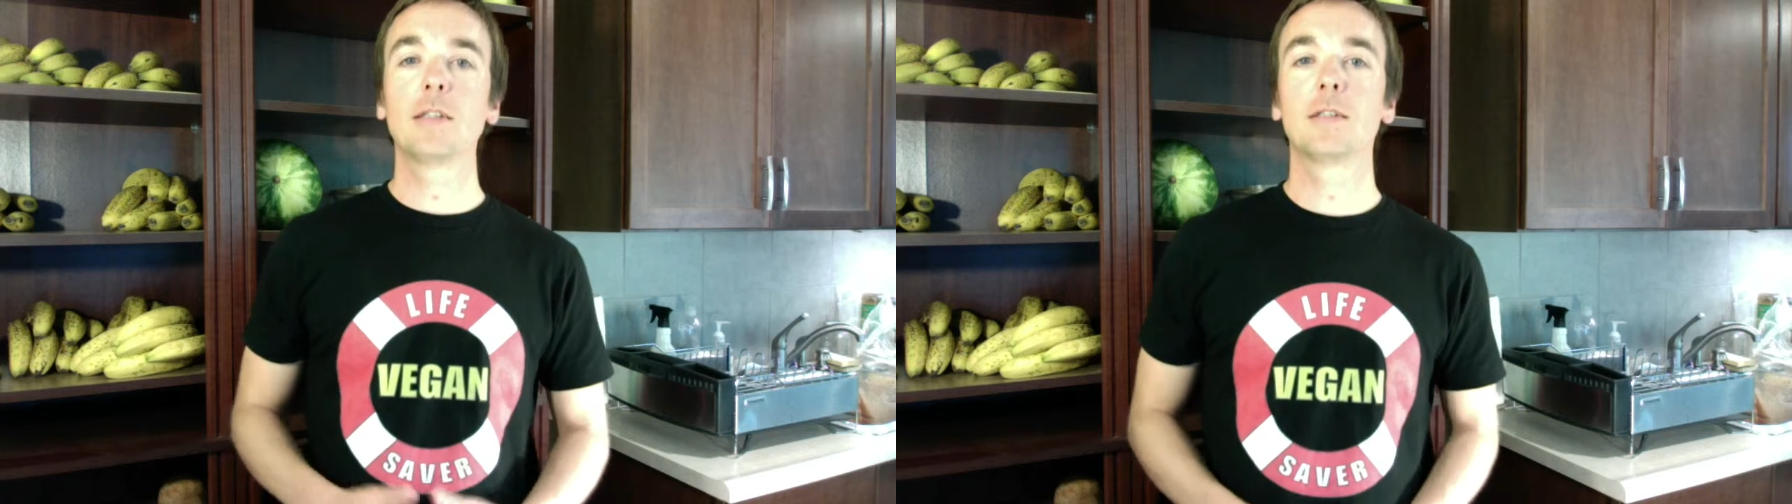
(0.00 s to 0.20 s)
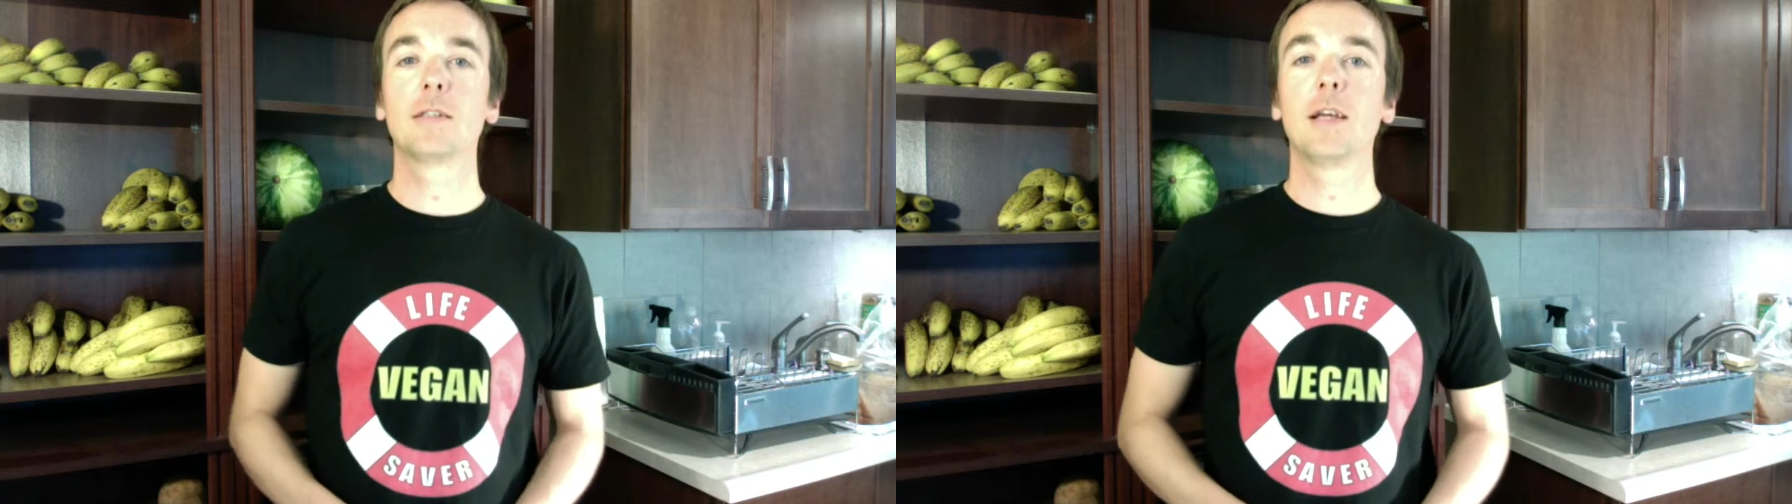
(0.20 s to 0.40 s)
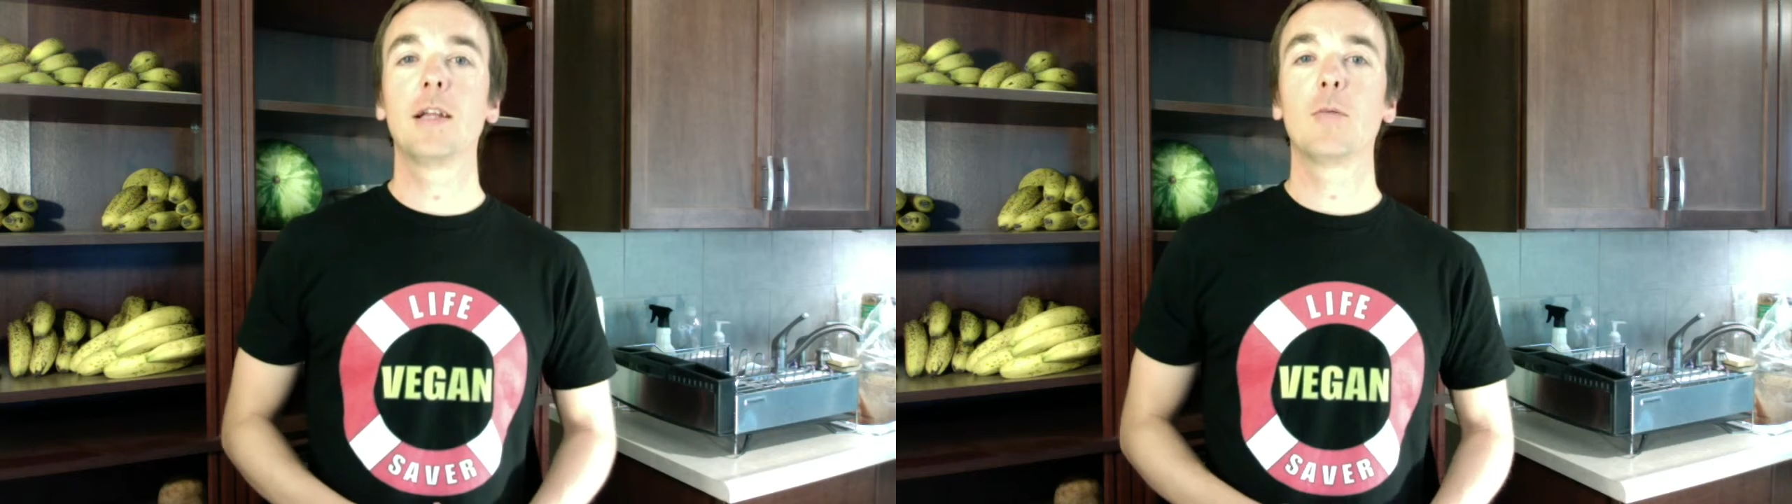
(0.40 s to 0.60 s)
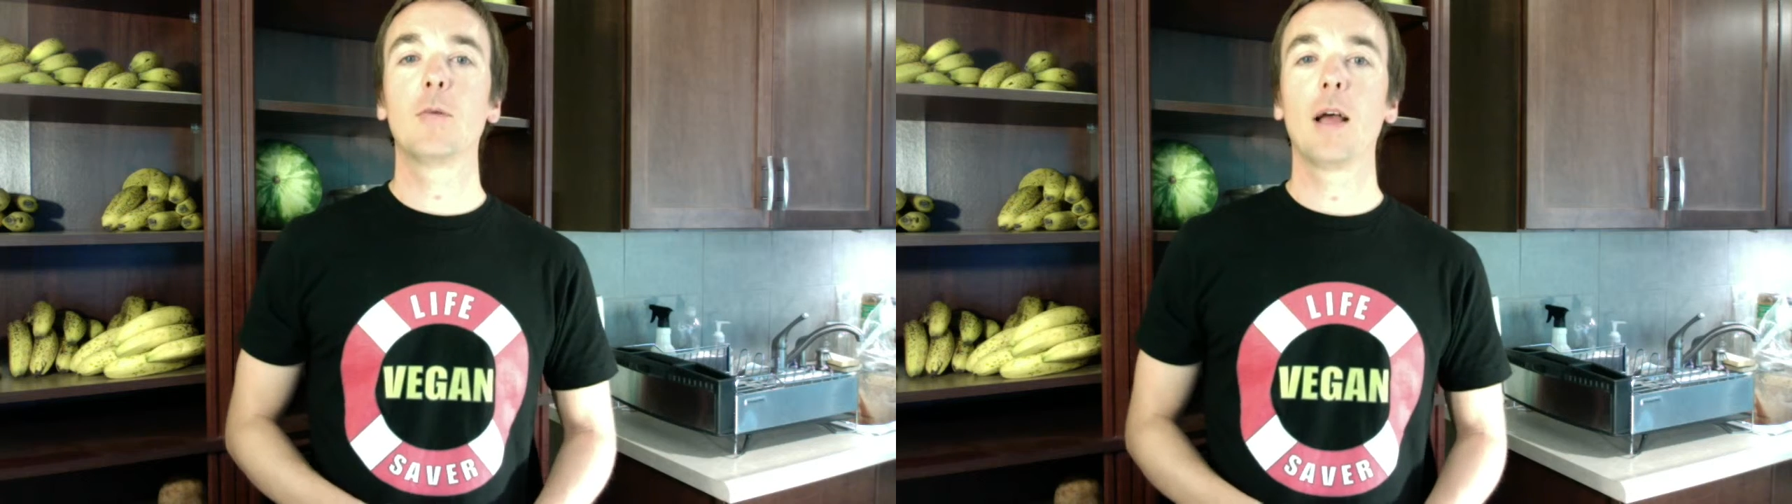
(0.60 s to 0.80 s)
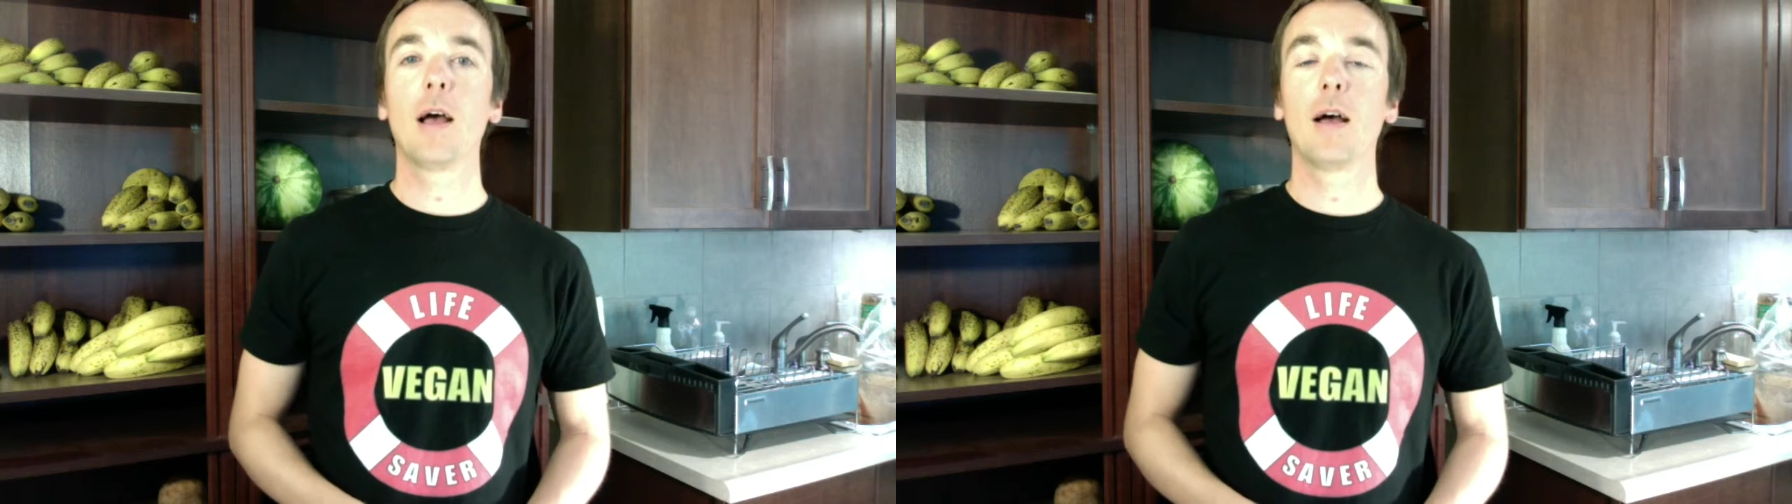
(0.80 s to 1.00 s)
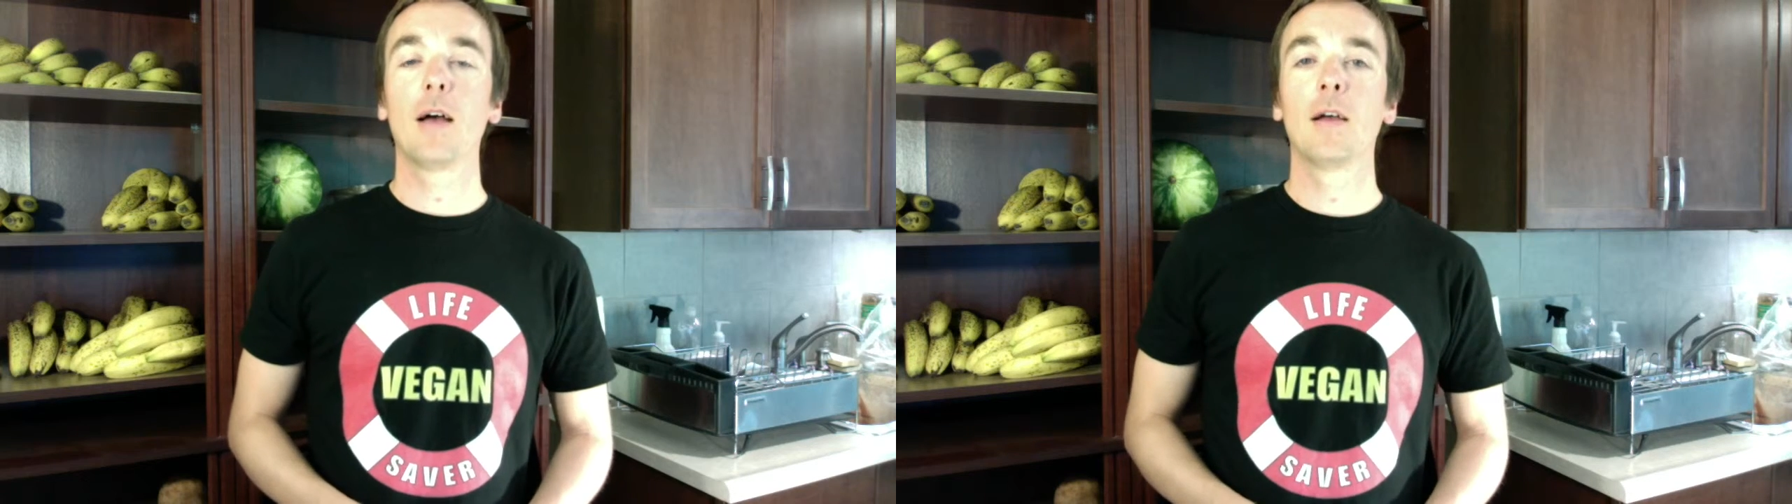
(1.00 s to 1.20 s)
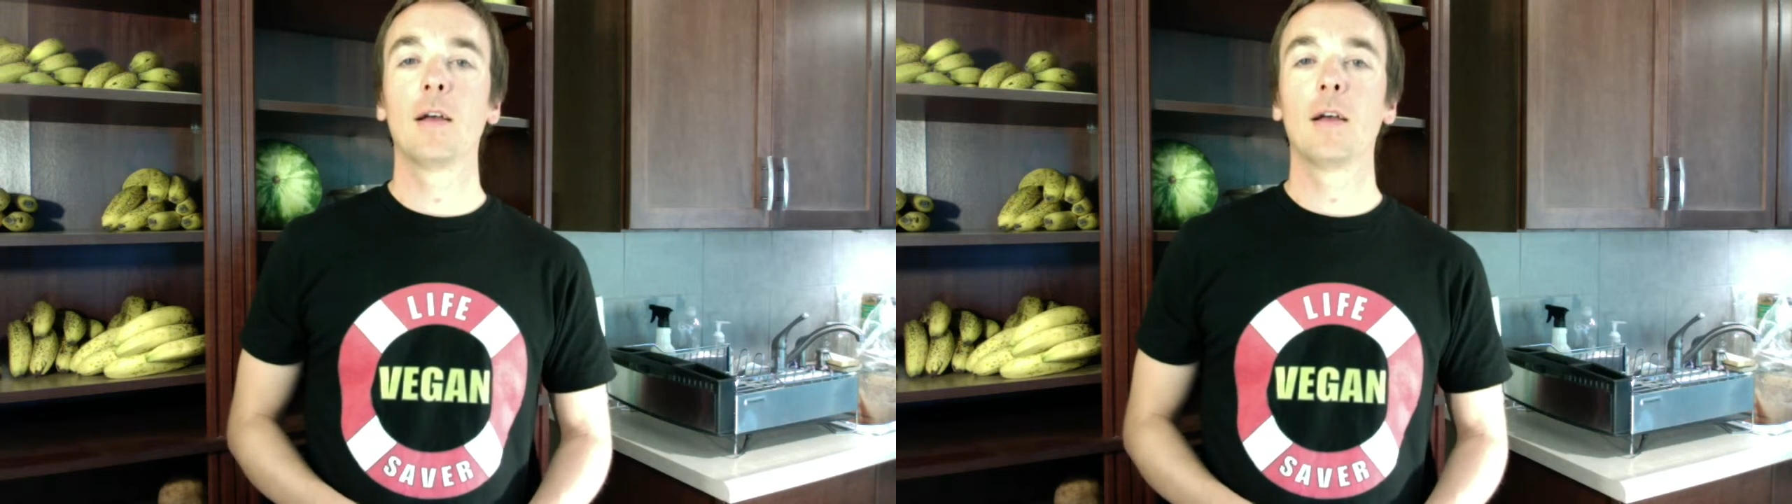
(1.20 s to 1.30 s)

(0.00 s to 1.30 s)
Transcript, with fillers: to say that we are.